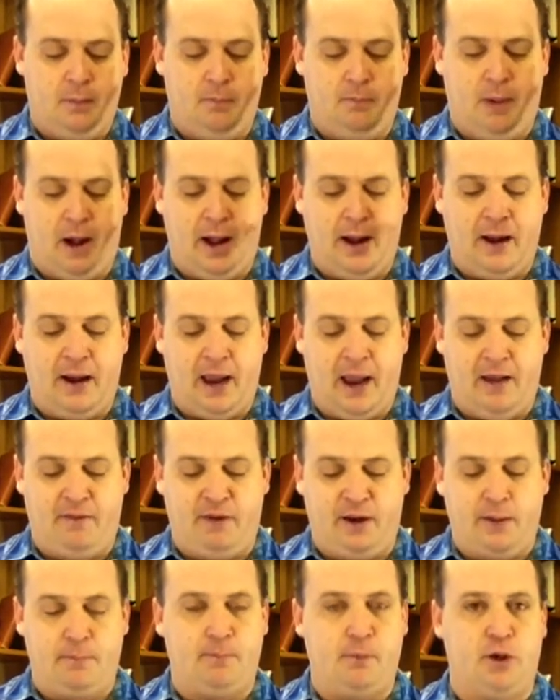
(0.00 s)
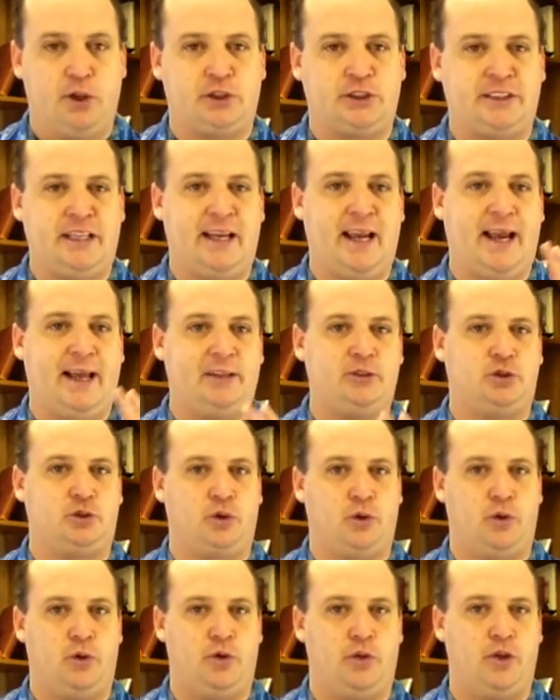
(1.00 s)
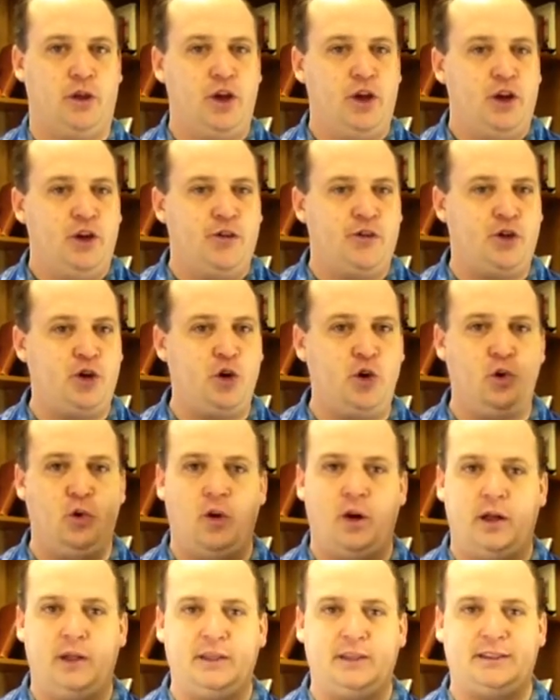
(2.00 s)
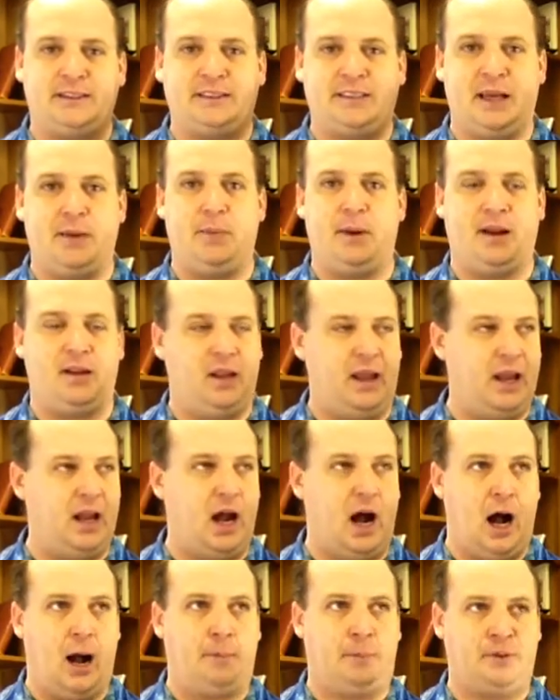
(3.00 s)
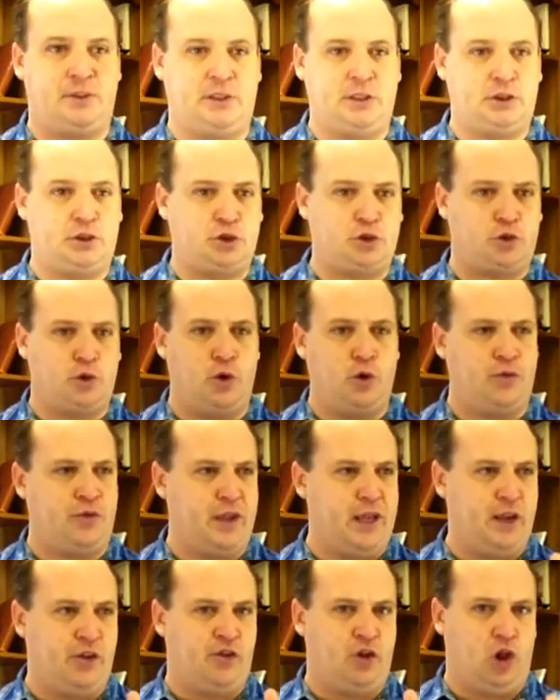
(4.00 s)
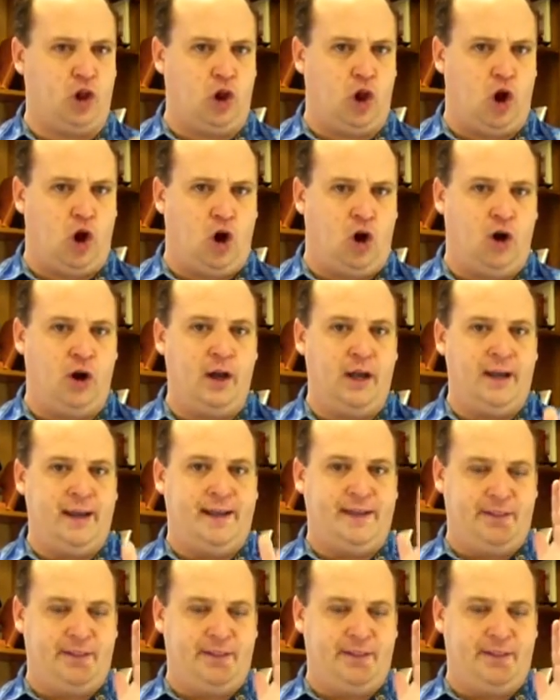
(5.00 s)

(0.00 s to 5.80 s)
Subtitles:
by having mercy and truth. Two seemingly opposites. Truth is the law.